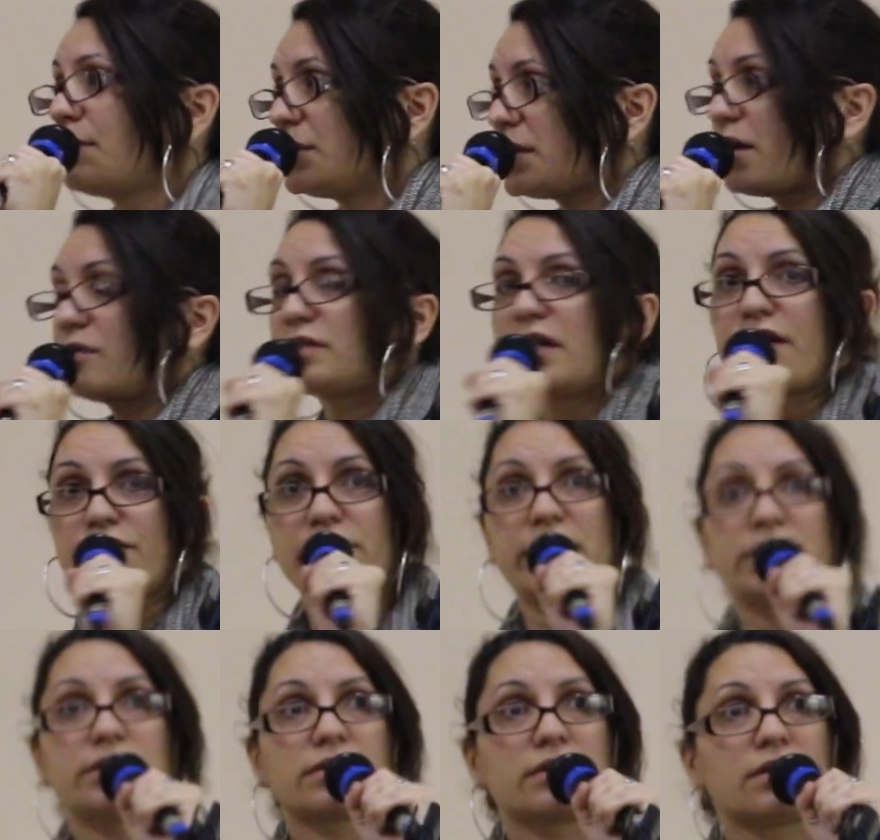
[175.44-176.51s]
themselves at
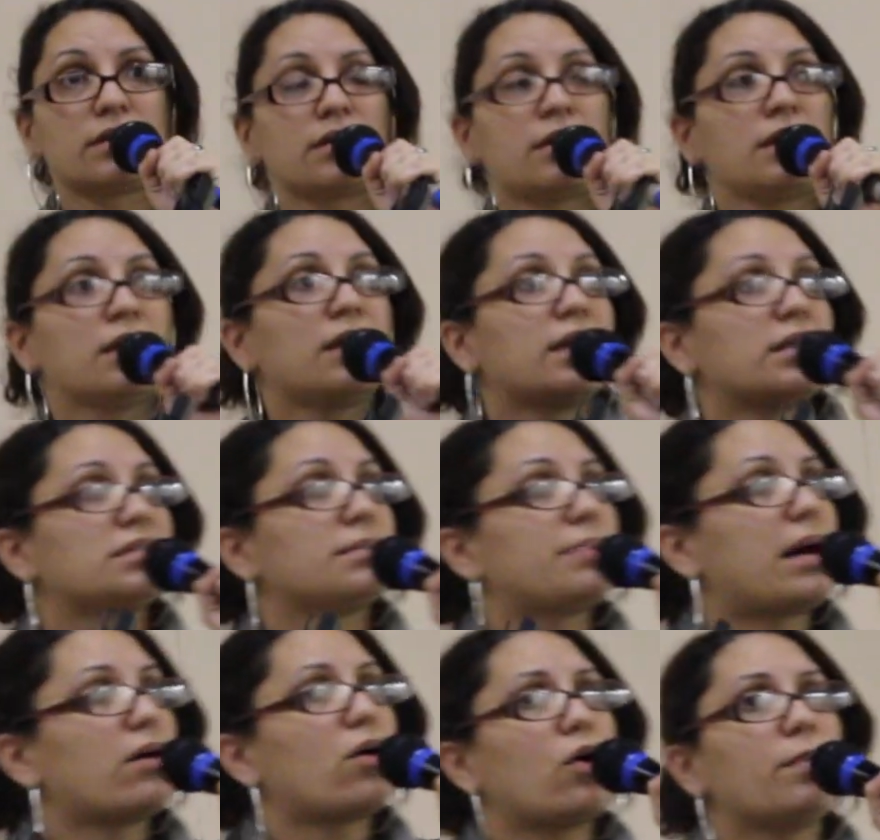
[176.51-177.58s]
risk, it's
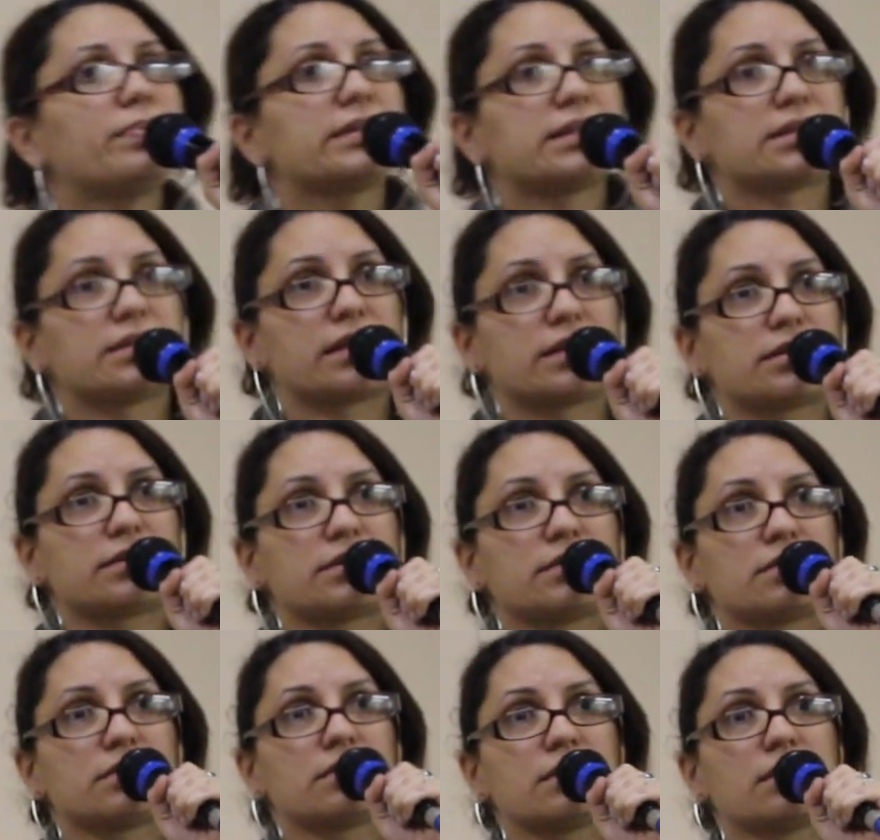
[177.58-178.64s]
about hopelessness.
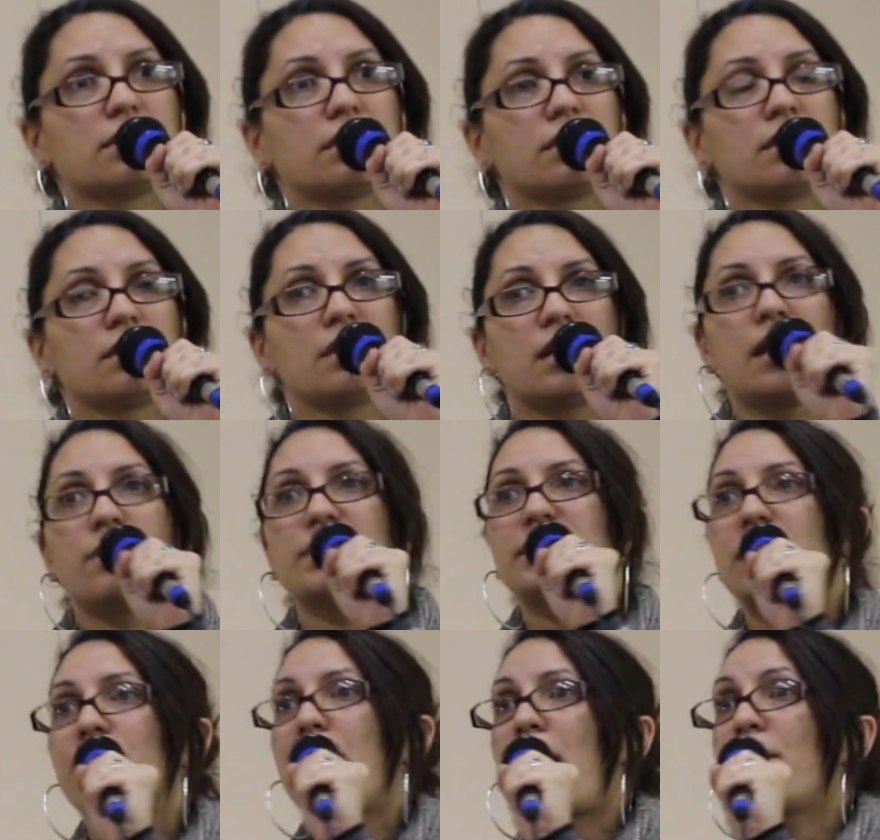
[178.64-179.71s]
It was
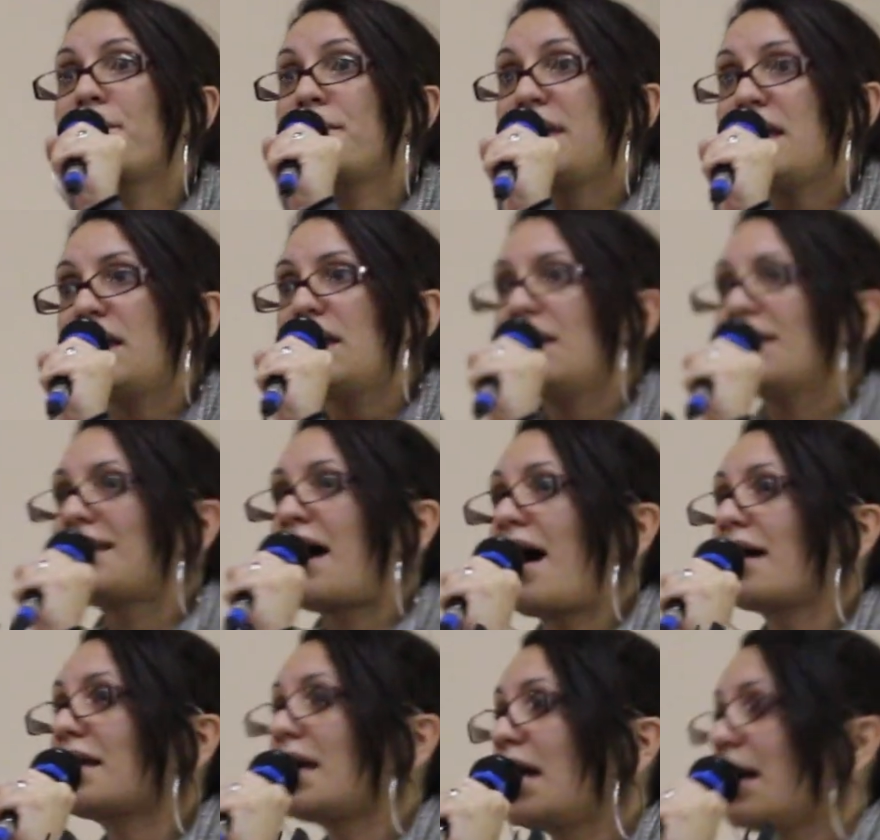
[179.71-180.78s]
about me
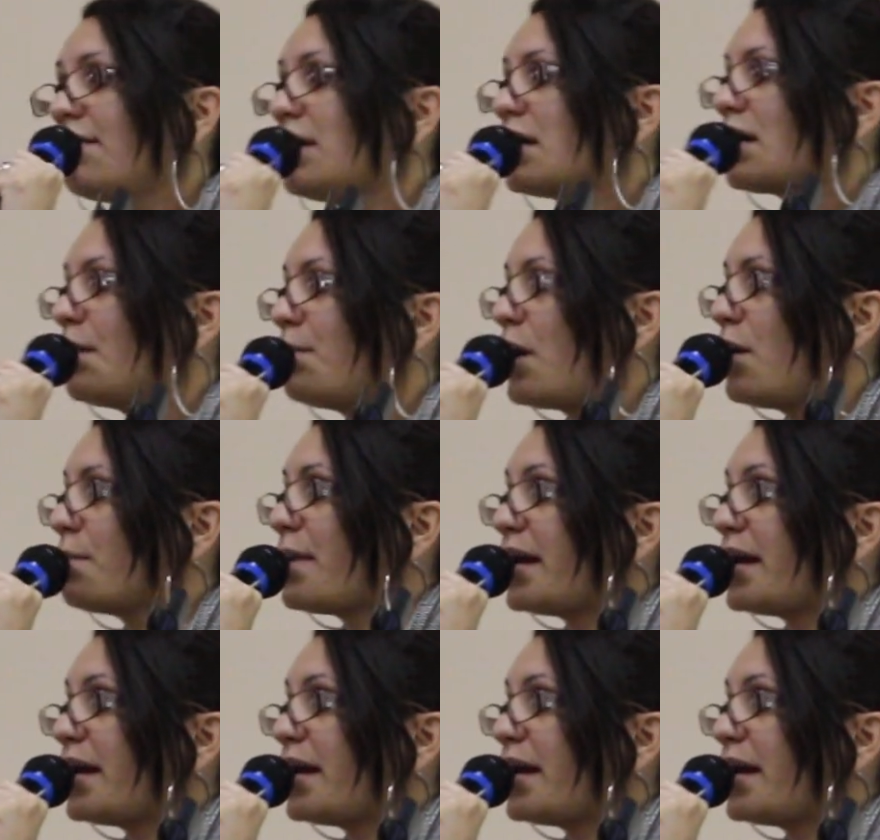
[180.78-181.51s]
not caring about